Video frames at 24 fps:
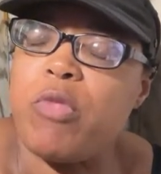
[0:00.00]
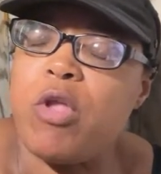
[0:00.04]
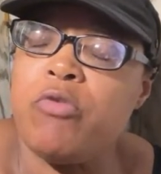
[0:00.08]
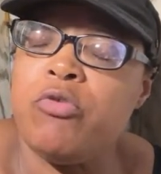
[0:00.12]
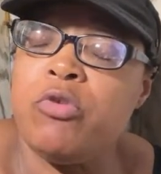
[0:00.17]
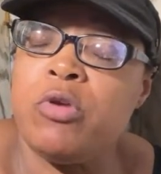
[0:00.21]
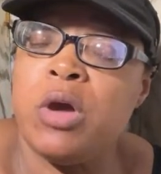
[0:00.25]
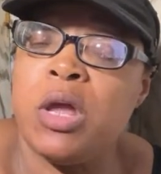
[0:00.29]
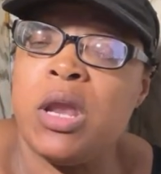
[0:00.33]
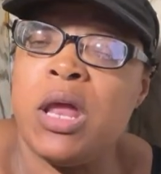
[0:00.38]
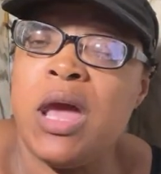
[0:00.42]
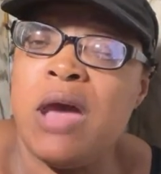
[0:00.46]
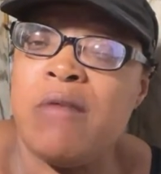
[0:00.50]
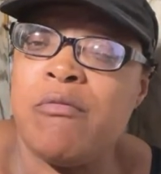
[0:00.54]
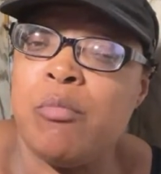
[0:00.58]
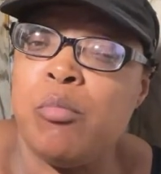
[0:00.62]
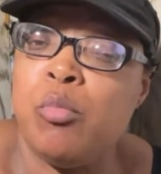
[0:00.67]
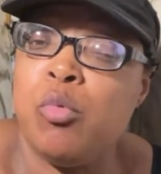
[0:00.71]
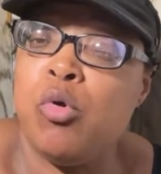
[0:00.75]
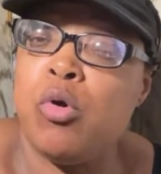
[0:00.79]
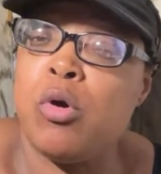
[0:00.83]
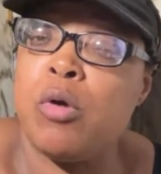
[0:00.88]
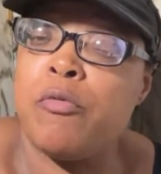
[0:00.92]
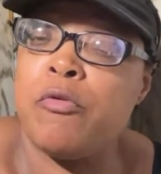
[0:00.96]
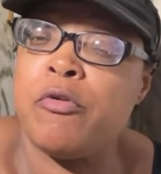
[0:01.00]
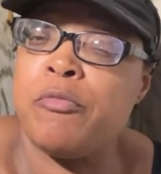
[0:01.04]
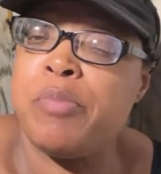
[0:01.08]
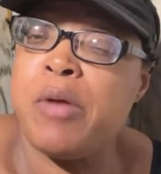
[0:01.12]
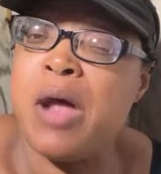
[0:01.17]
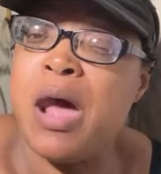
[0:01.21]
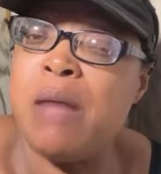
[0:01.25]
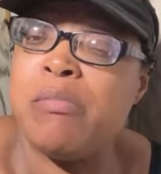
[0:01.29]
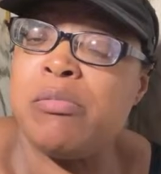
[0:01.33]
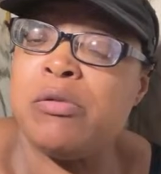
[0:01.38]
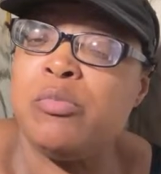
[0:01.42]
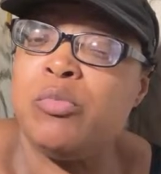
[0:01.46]
you're going to have more of a
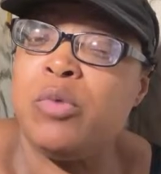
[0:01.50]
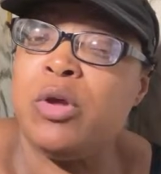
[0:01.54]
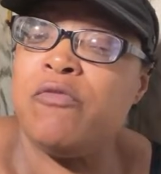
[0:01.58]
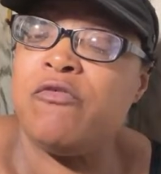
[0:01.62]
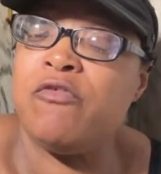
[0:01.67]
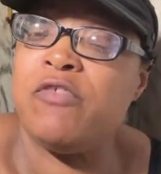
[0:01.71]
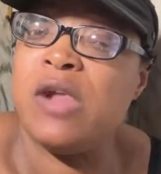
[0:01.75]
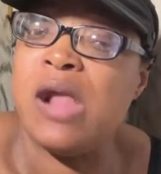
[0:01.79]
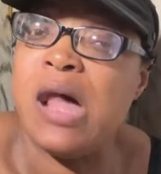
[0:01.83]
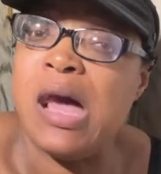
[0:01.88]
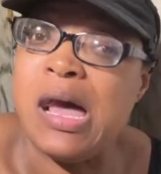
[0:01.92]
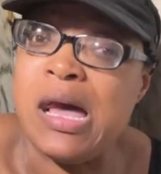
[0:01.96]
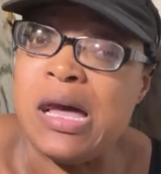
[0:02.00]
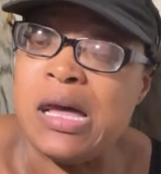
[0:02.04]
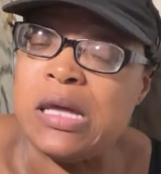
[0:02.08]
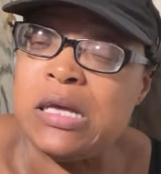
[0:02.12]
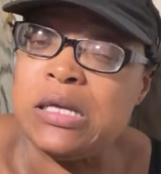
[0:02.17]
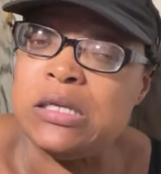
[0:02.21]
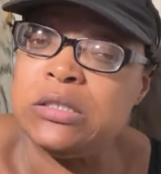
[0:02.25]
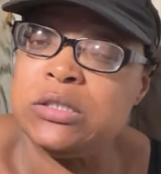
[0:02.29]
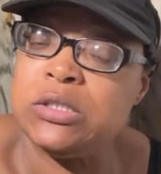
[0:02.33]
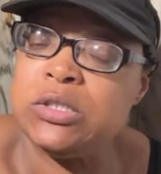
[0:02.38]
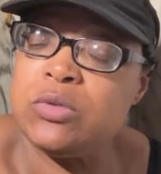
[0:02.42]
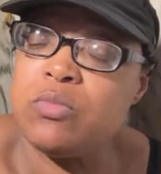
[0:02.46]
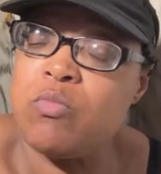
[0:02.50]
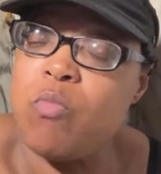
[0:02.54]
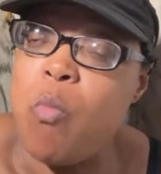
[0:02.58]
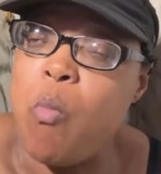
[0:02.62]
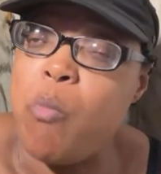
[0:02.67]
problem with flies.